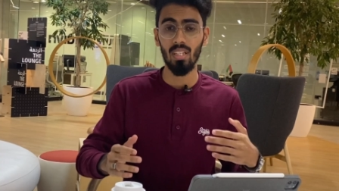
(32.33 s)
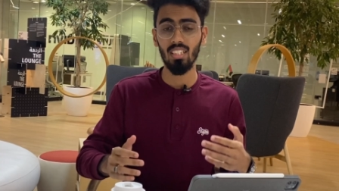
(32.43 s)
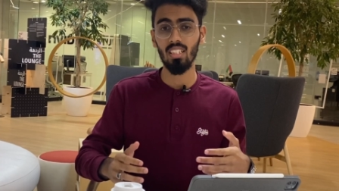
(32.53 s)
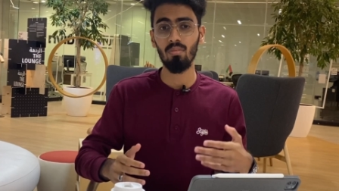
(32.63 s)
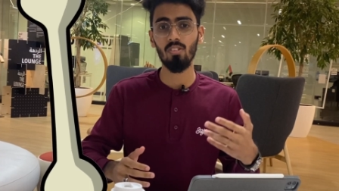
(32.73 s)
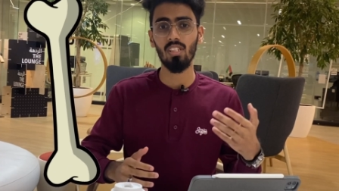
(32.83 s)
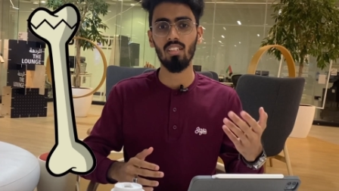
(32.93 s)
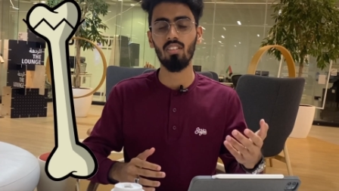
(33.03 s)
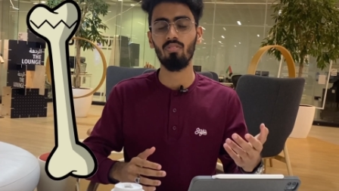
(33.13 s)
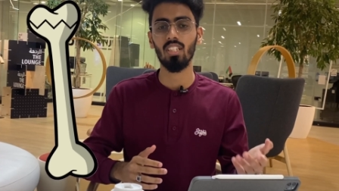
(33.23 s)
the time you
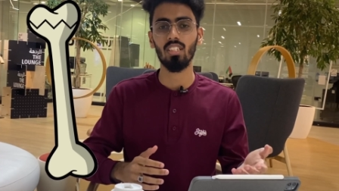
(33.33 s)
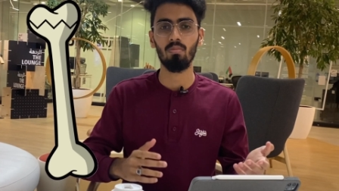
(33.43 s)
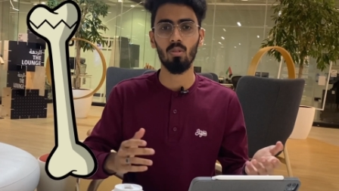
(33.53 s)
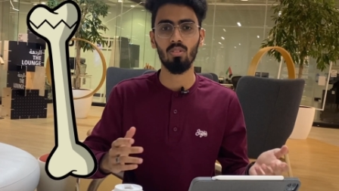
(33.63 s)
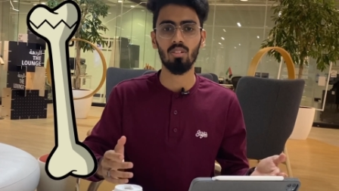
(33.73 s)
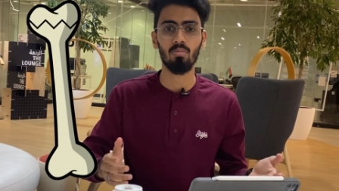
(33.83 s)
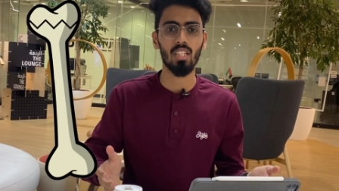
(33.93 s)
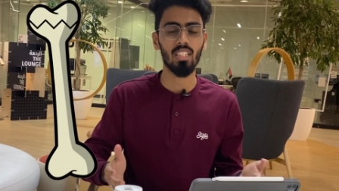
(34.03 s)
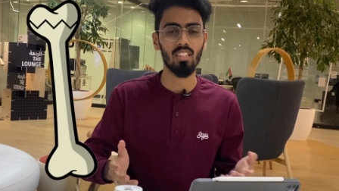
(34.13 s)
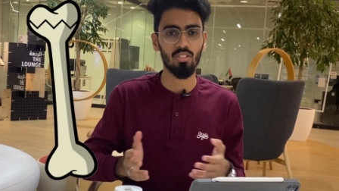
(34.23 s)
learn where the bones
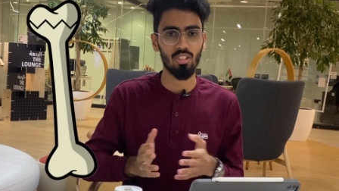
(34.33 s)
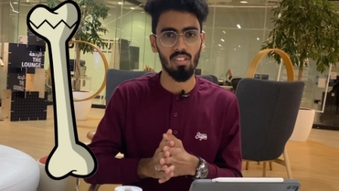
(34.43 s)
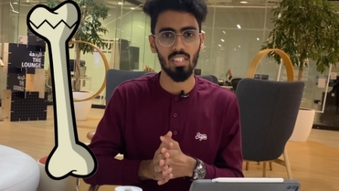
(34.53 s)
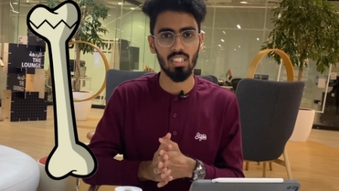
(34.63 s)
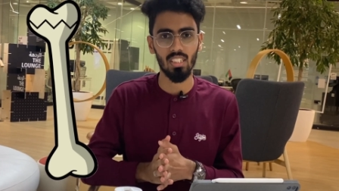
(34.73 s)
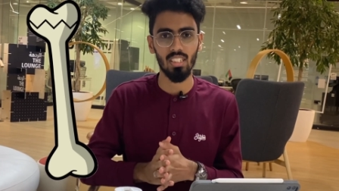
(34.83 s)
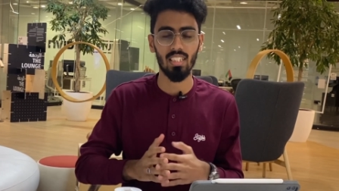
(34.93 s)
break in osteology, the